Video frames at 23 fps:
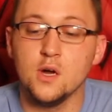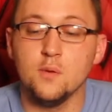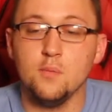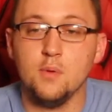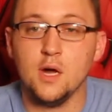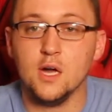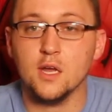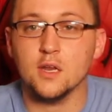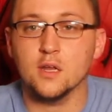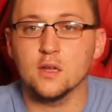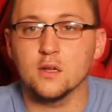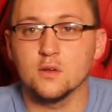
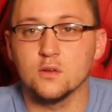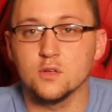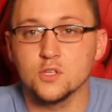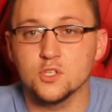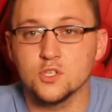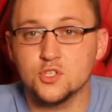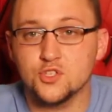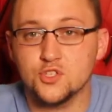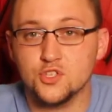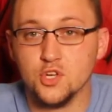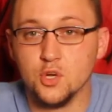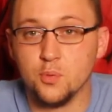But
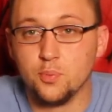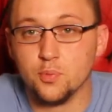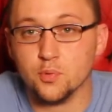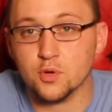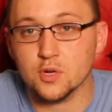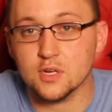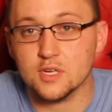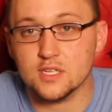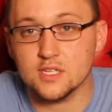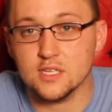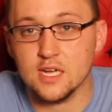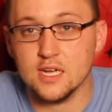super
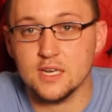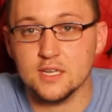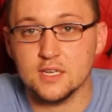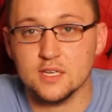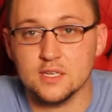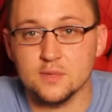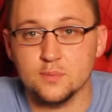excited